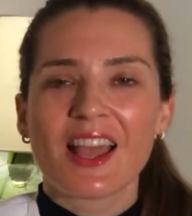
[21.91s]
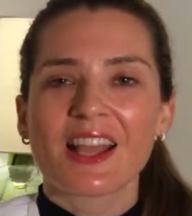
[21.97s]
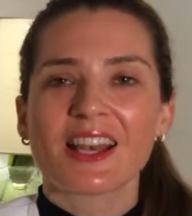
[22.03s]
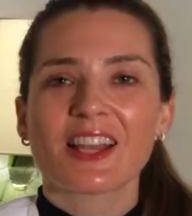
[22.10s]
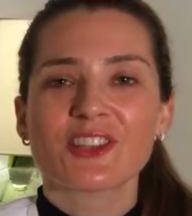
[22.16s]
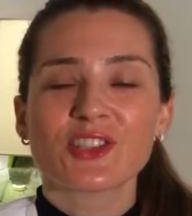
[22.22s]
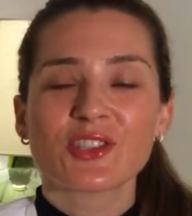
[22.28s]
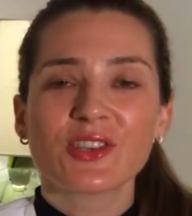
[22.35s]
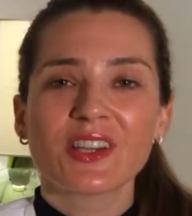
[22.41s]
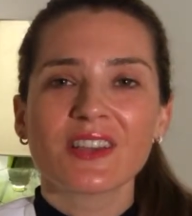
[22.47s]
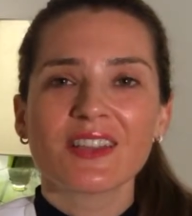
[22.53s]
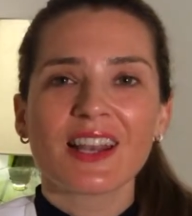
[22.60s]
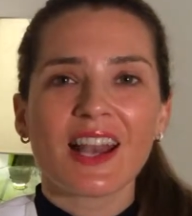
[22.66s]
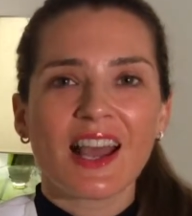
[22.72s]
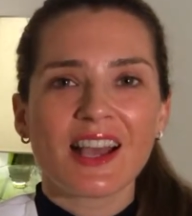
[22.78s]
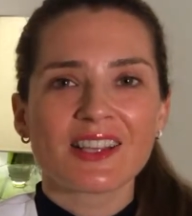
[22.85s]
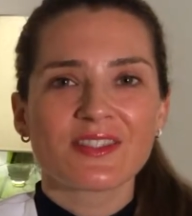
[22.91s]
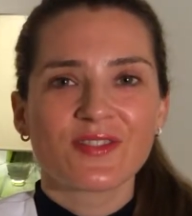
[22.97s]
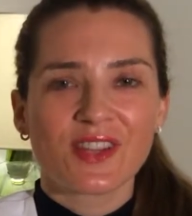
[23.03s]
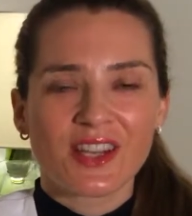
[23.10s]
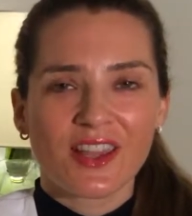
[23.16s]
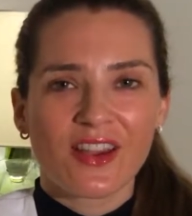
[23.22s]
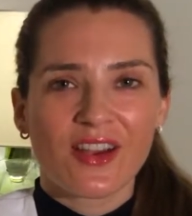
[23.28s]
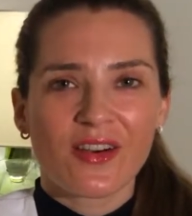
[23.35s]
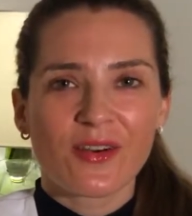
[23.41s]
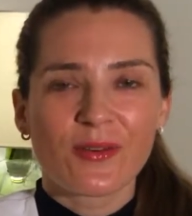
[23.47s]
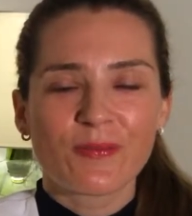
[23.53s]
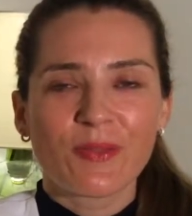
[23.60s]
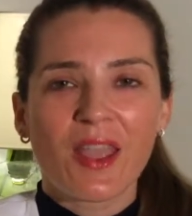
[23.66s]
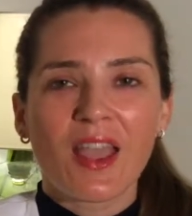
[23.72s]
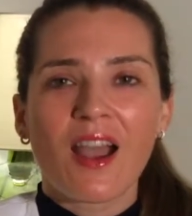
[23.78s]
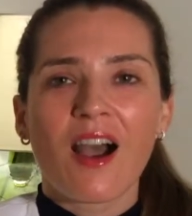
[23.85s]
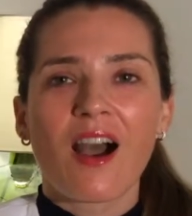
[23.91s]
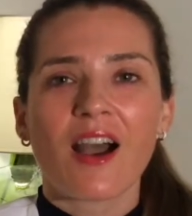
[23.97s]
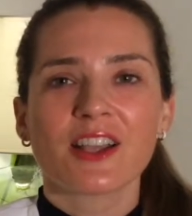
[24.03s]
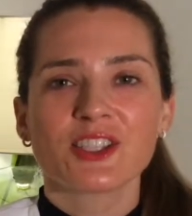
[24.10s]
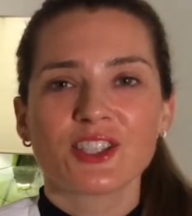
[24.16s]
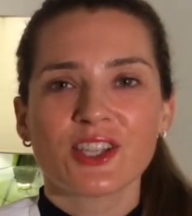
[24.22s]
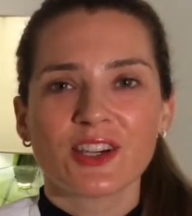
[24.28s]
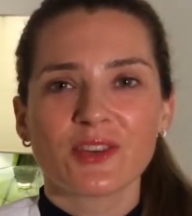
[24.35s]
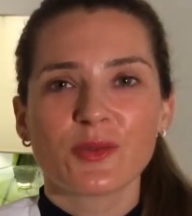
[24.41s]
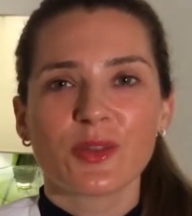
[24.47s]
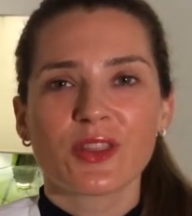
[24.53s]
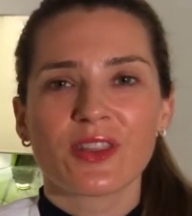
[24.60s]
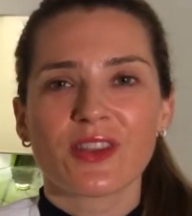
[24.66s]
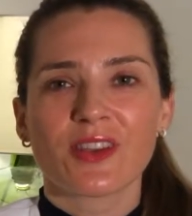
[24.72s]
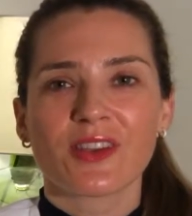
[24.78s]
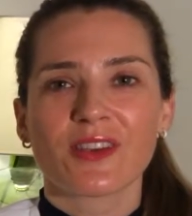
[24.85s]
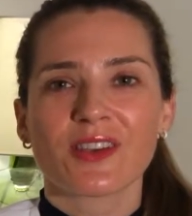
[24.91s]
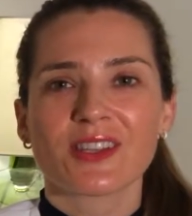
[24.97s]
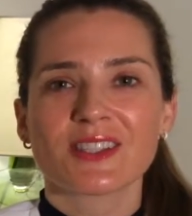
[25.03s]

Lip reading: Now, during the last video, I shared with you